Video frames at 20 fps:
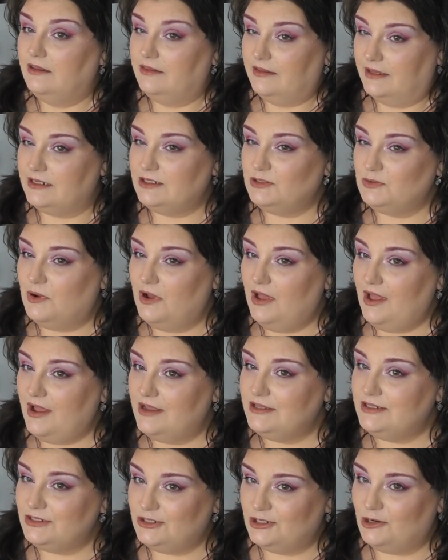That's why I
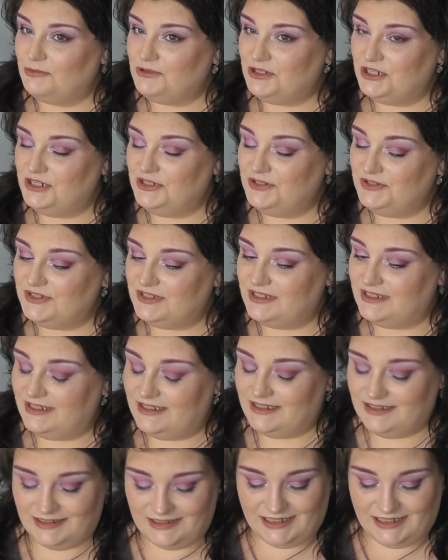stopped using it,